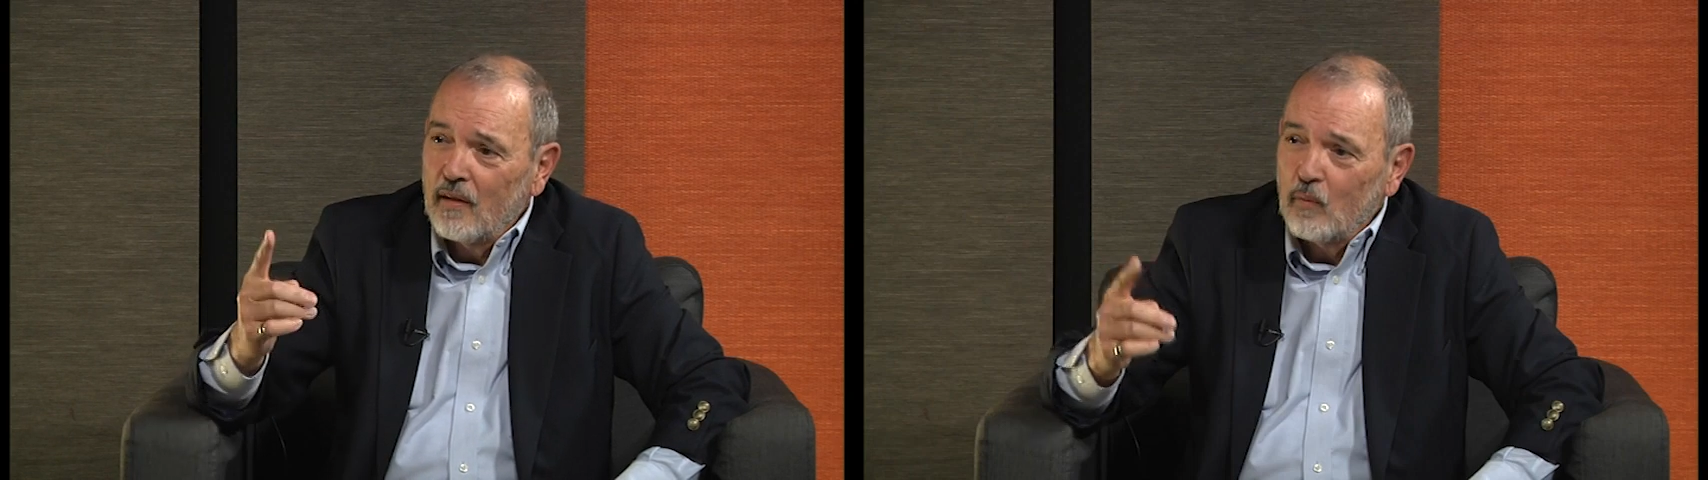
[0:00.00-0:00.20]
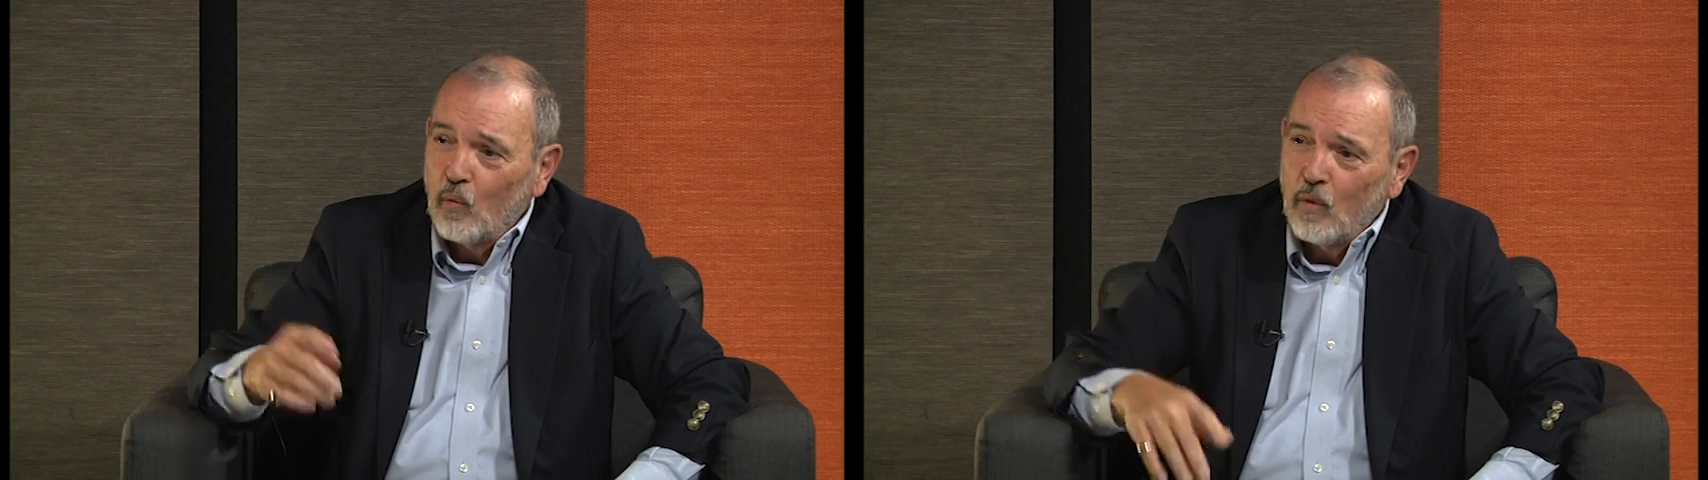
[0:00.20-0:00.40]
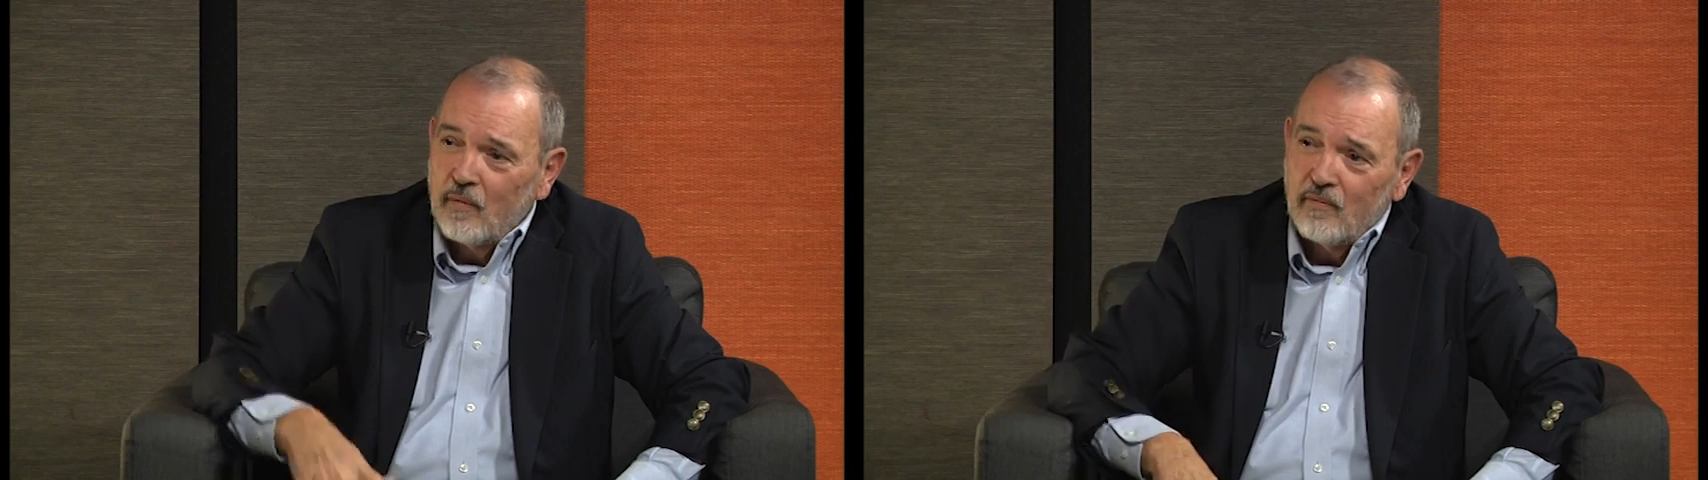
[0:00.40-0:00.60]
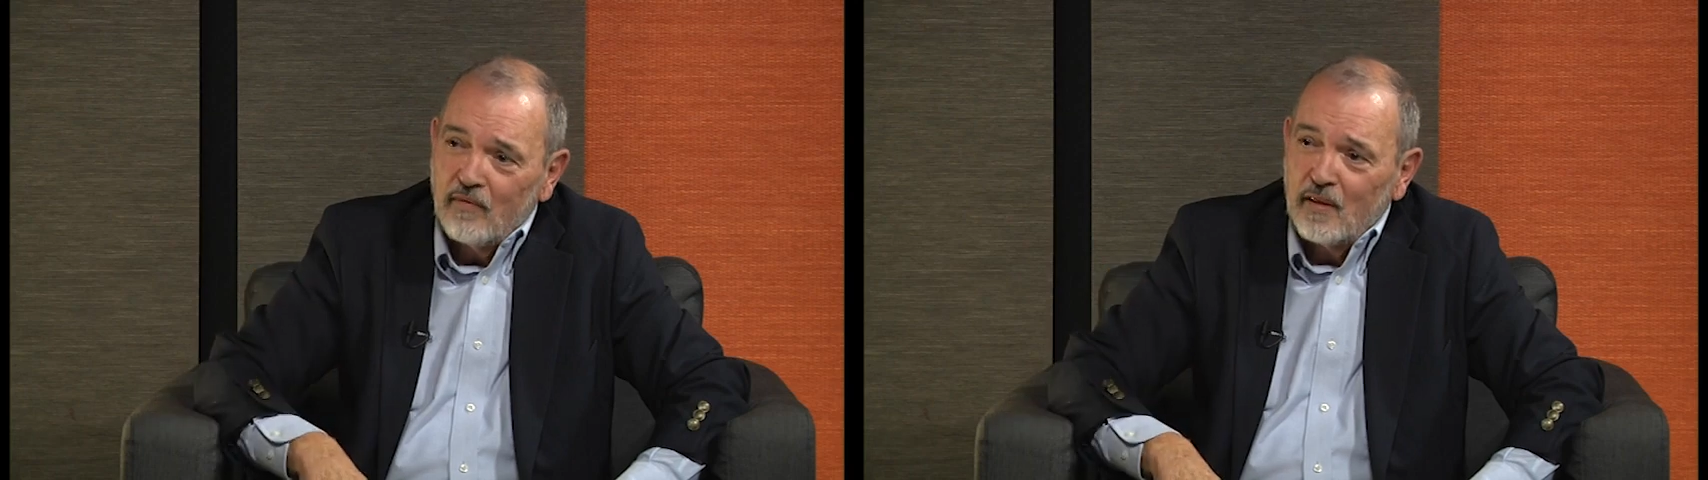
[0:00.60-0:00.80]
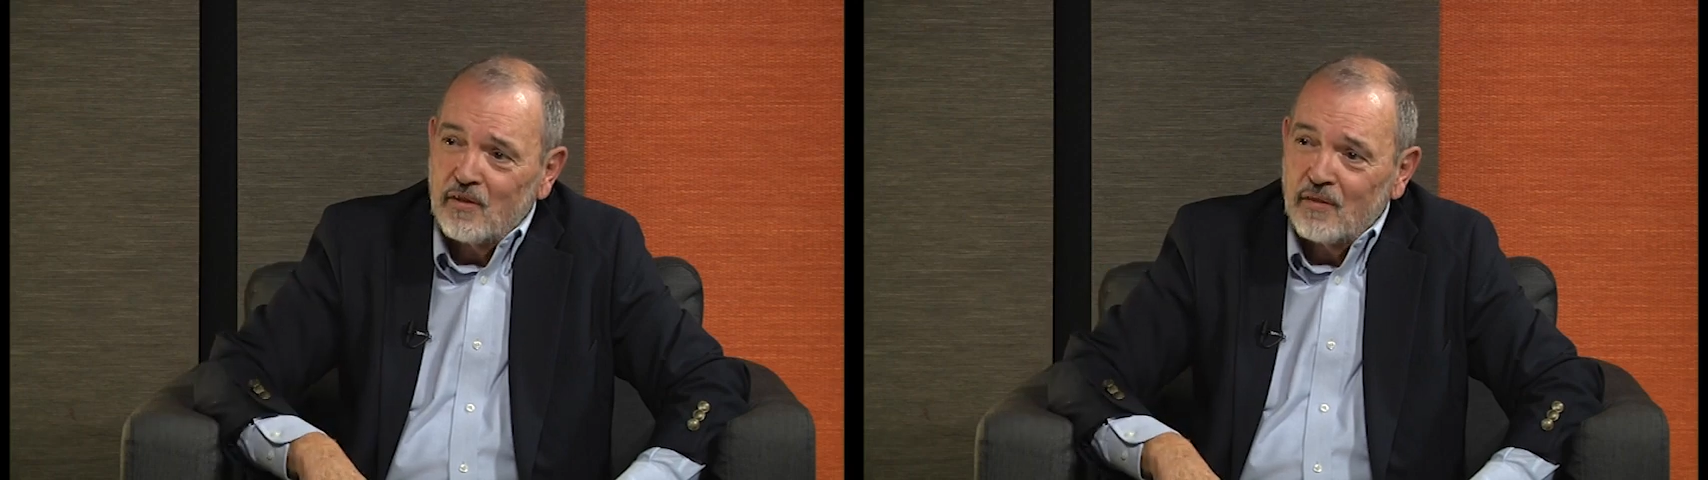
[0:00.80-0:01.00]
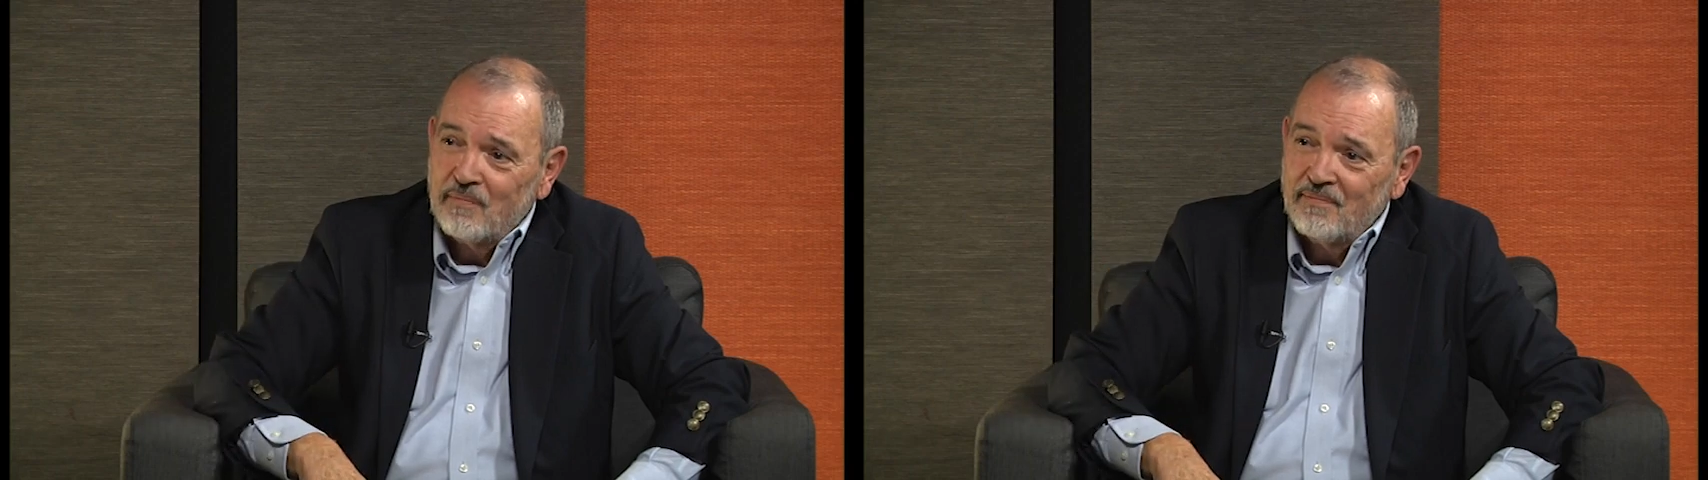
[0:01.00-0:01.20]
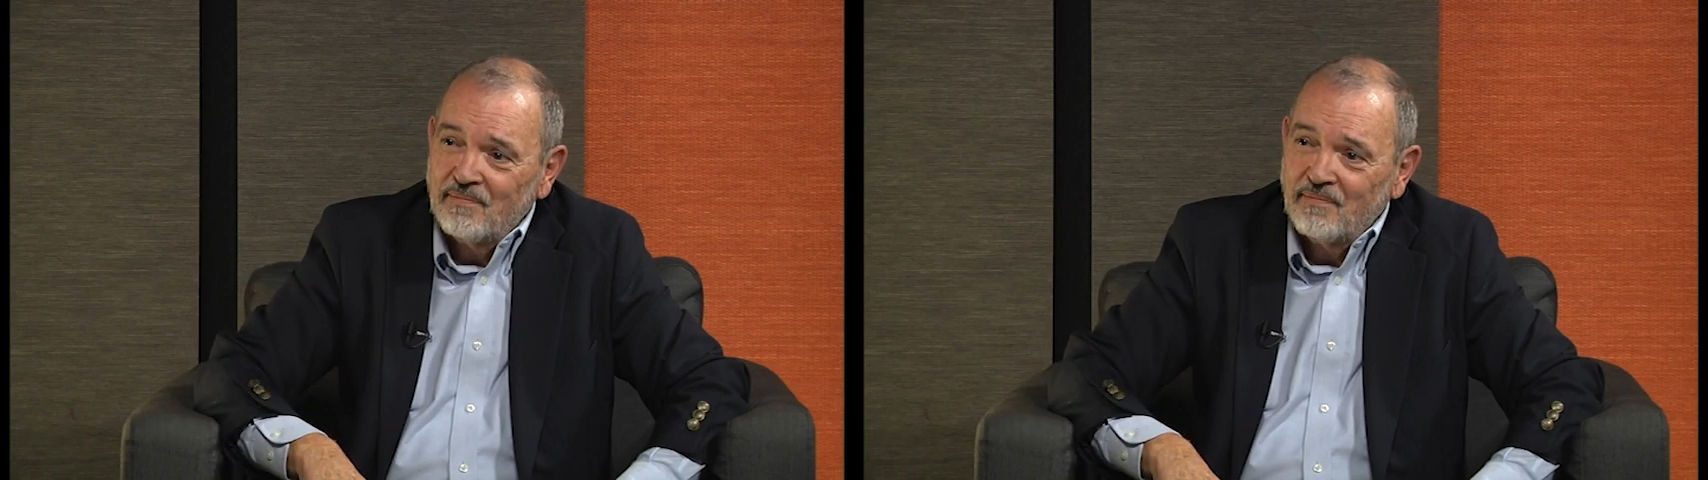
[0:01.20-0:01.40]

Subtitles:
the number one fiction?